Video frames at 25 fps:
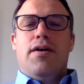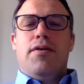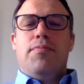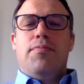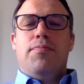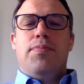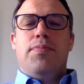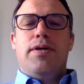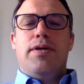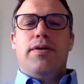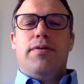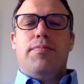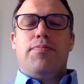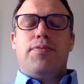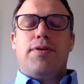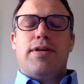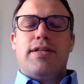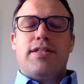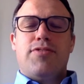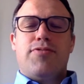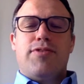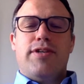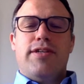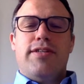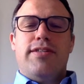But press
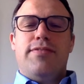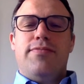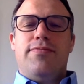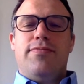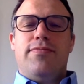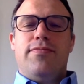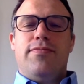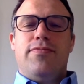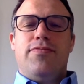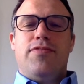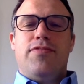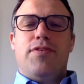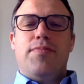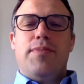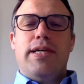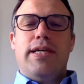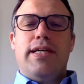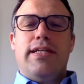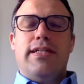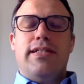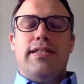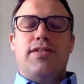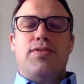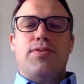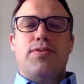freedom for me
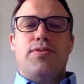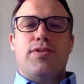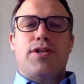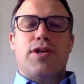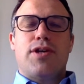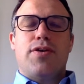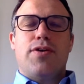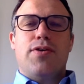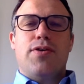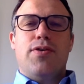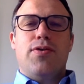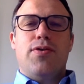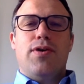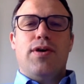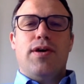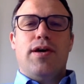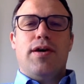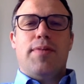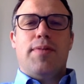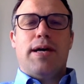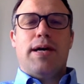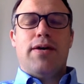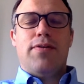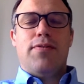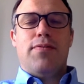is also
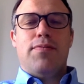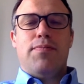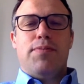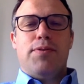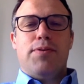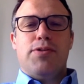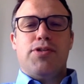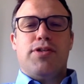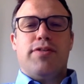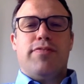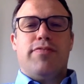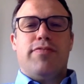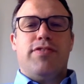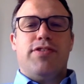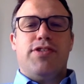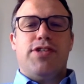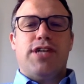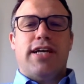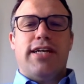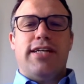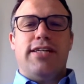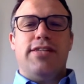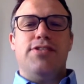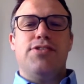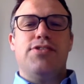about pushing for
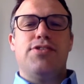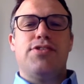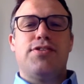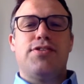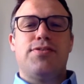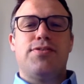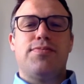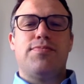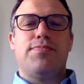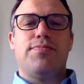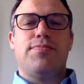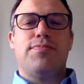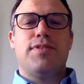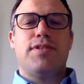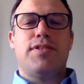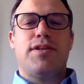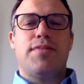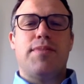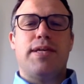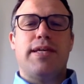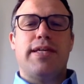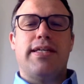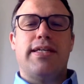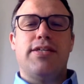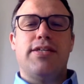change. So
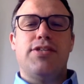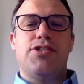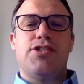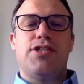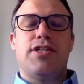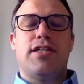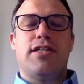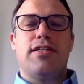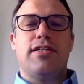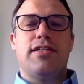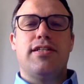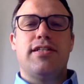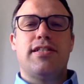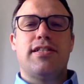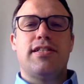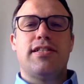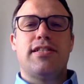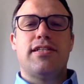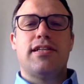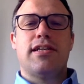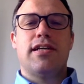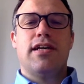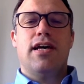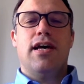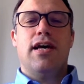making journalists
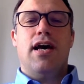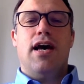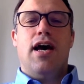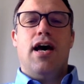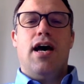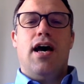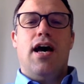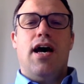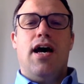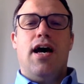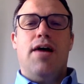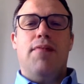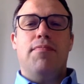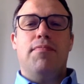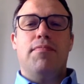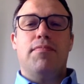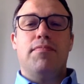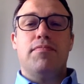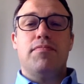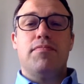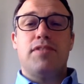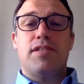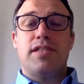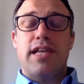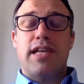safer
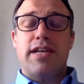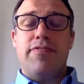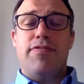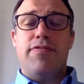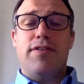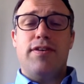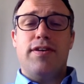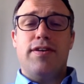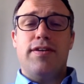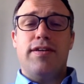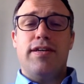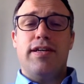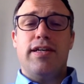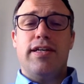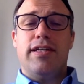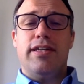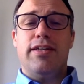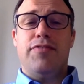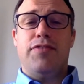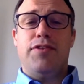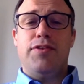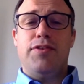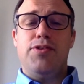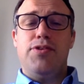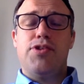in the
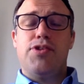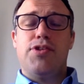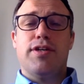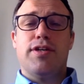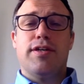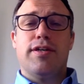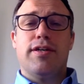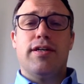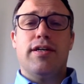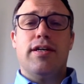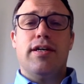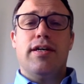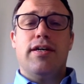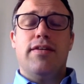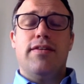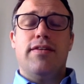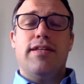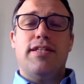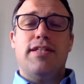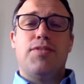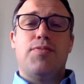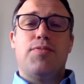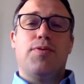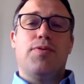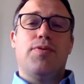future.
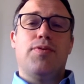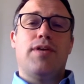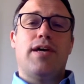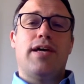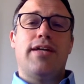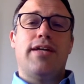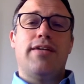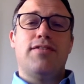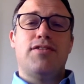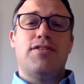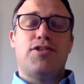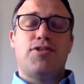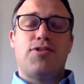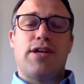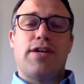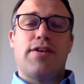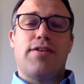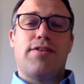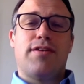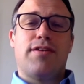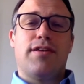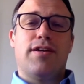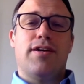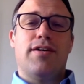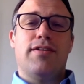This will then
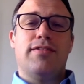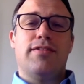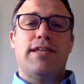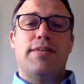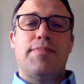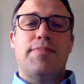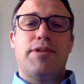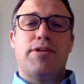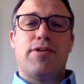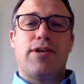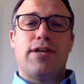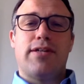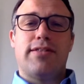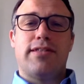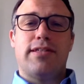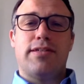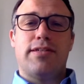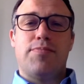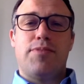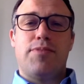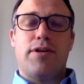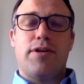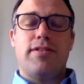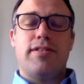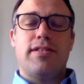strengthen our democratic
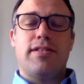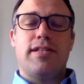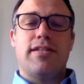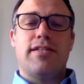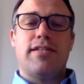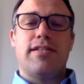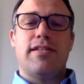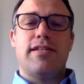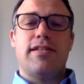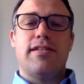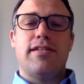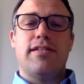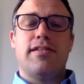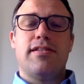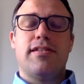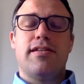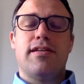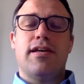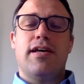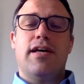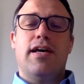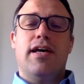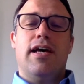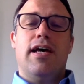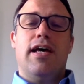processes.
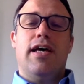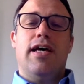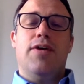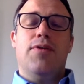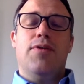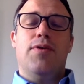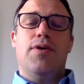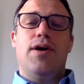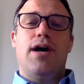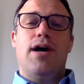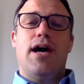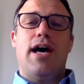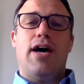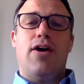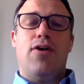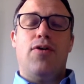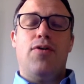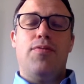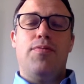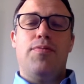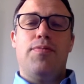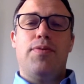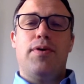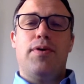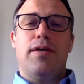It will help
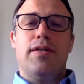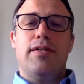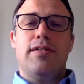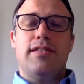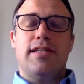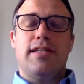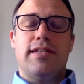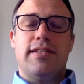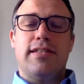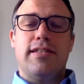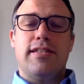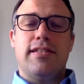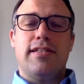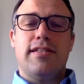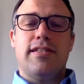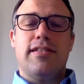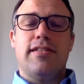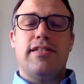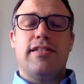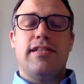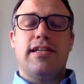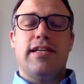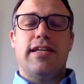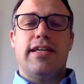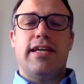citizens
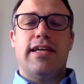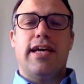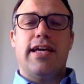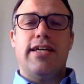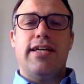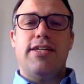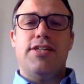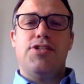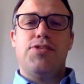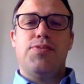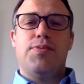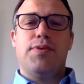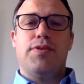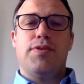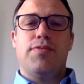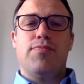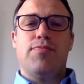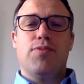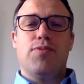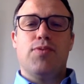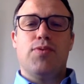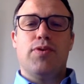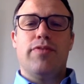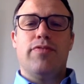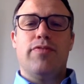engage with
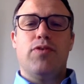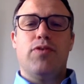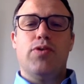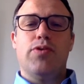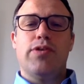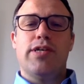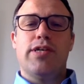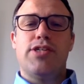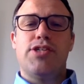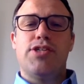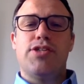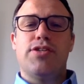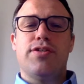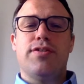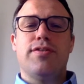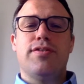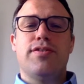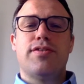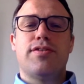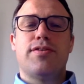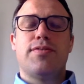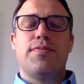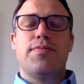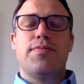rule of law issues.